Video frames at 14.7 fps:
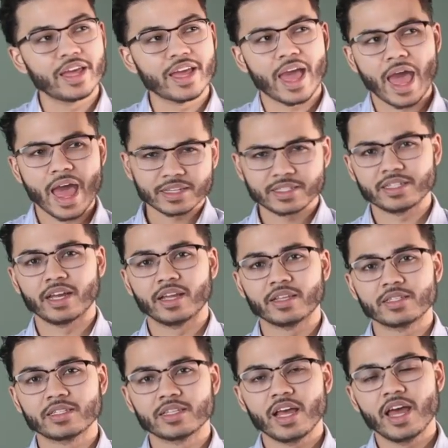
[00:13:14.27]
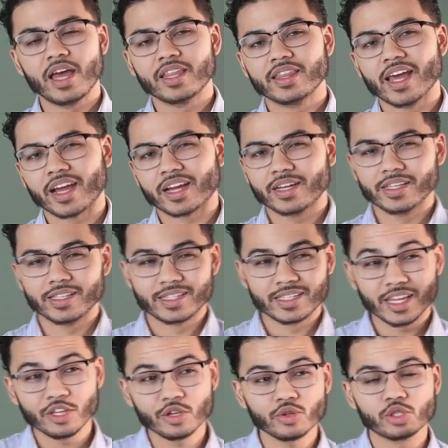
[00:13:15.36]
assets that
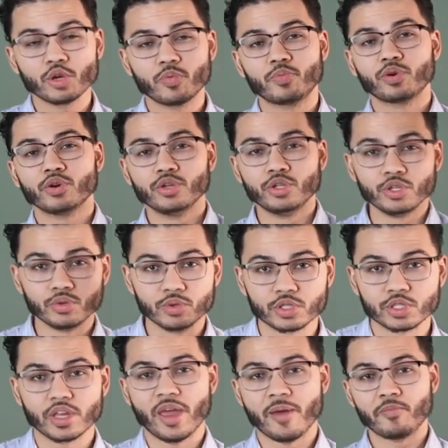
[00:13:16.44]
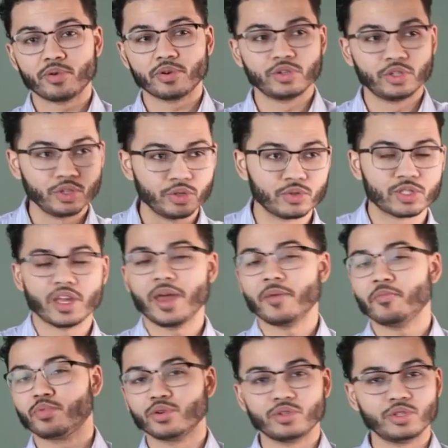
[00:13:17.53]
continue to produce and produce
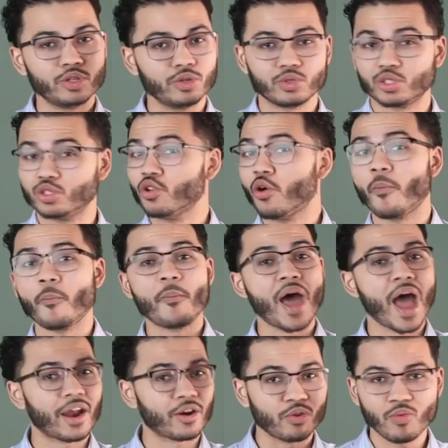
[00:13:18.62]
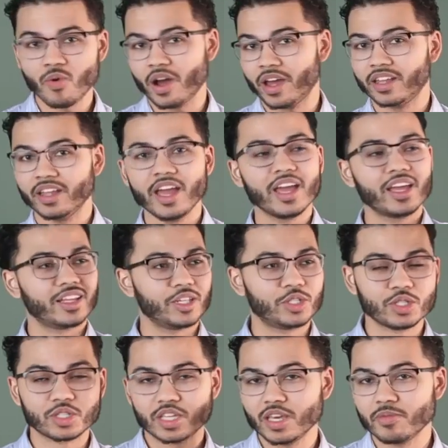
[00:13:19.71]
and produce no matter what. They
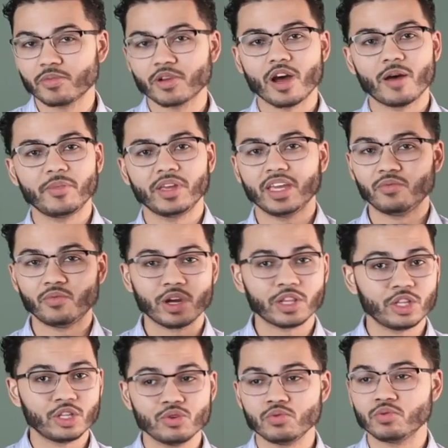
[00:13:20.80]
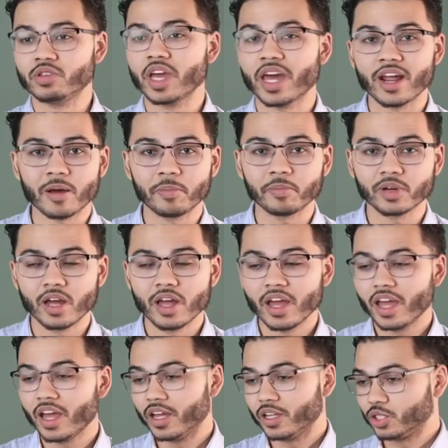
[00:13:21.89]
just keep coming in, whether you get up
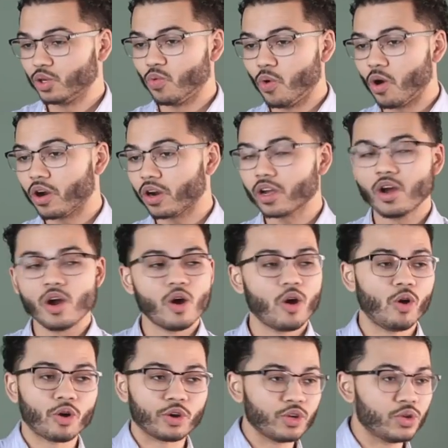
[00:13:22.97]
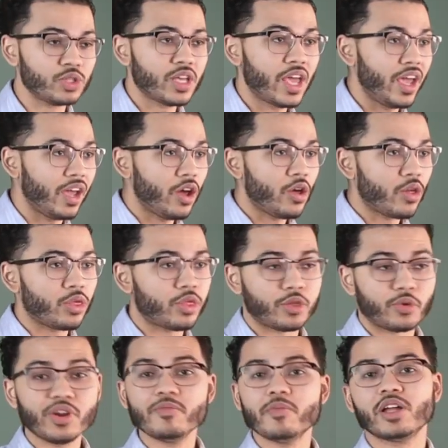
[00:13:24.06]
to work or you take
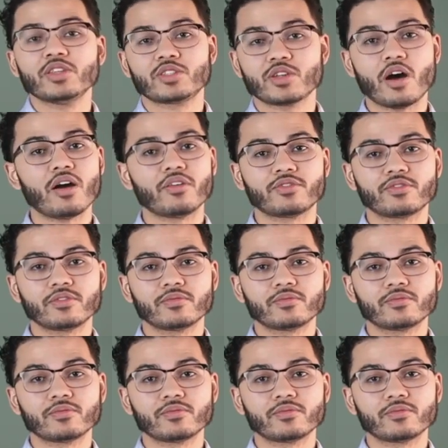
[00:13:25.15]
three months off.